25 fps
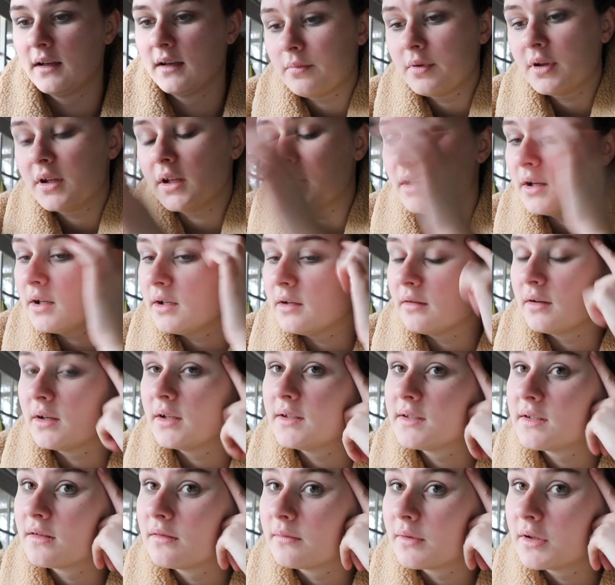But yeah, anyway,
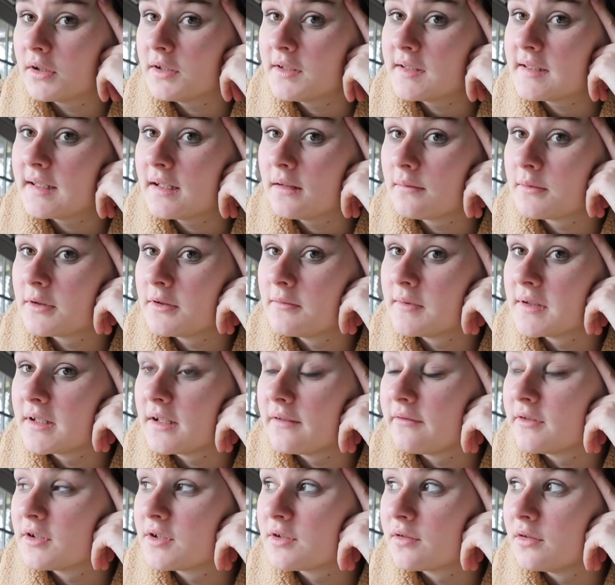so I'm going to set up some
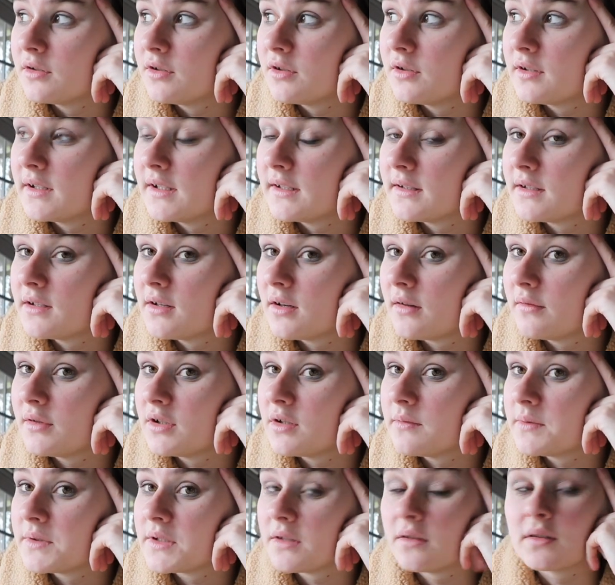stuff for Sojo Land tonight,
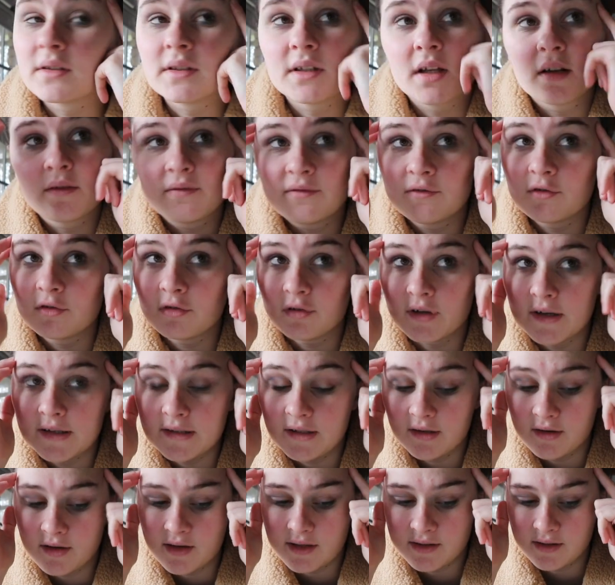which I'm so excited for. And
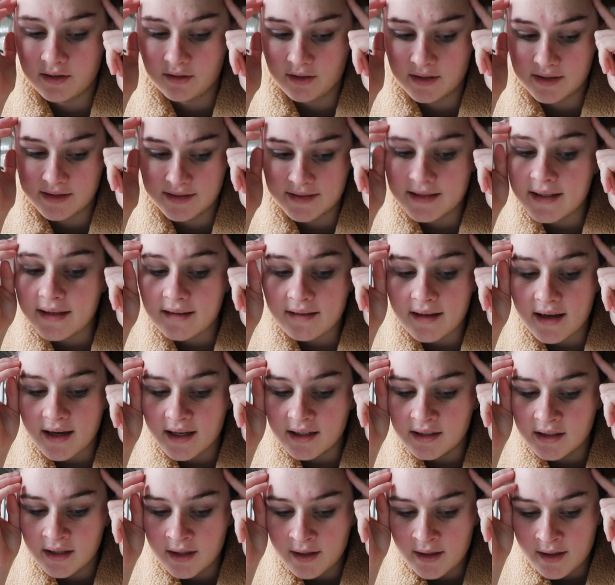you guys are going to see
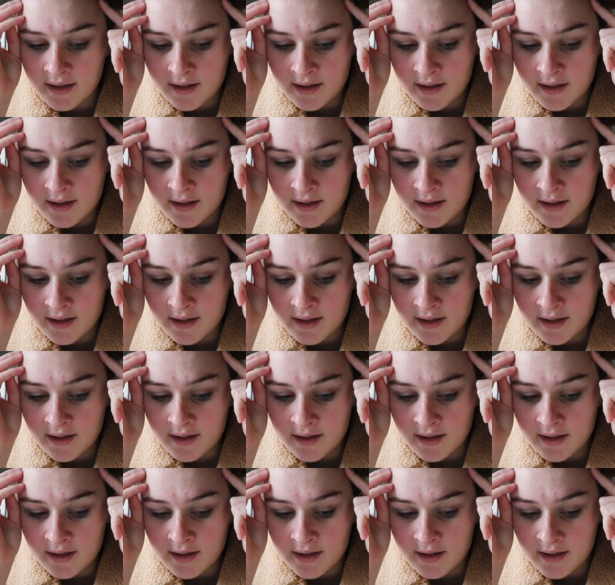that.